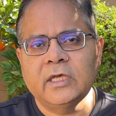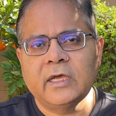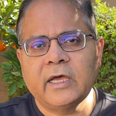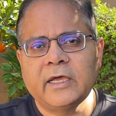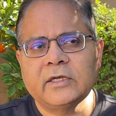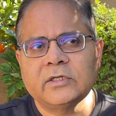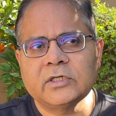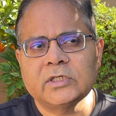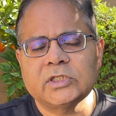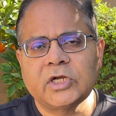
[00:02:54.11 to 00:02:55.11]
and
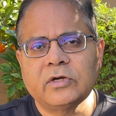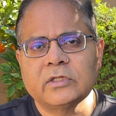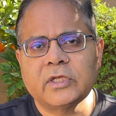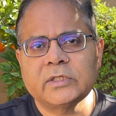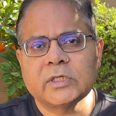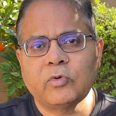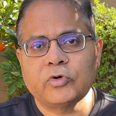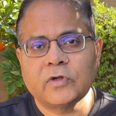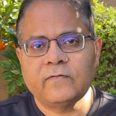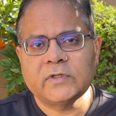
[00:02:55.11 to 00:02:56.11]
general things about
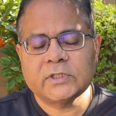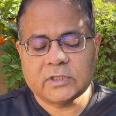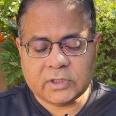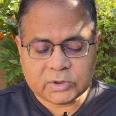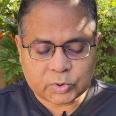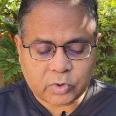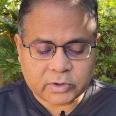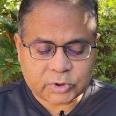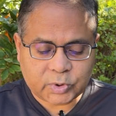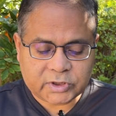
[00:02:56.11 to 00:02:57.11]
your visit, and so
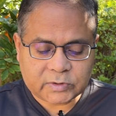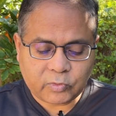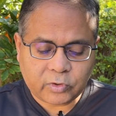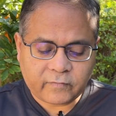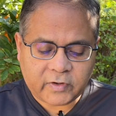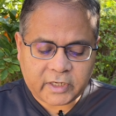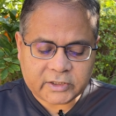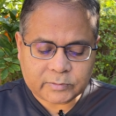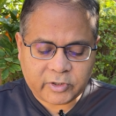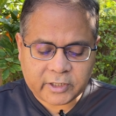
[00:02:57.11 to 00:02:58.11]
on. So it's more of an
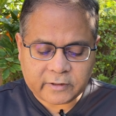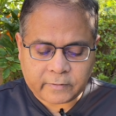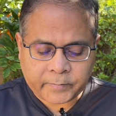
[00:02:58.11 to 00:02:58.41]
icebreaker.